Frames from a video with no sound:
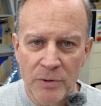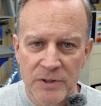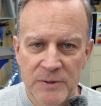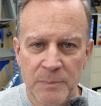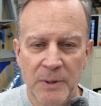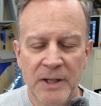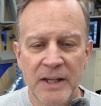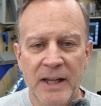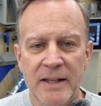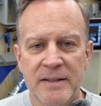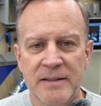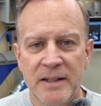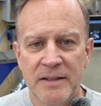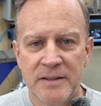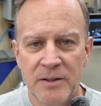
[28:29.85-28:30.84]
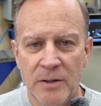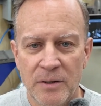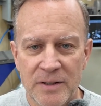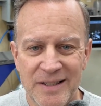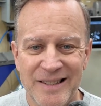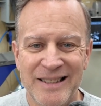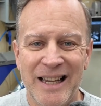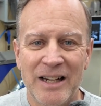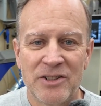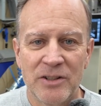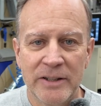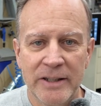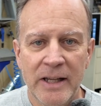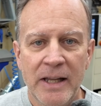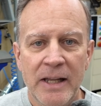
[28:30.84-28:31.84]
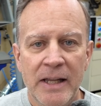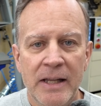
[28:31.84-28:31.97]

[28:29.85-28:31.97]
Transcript: spinning at 60 hertz, it's actually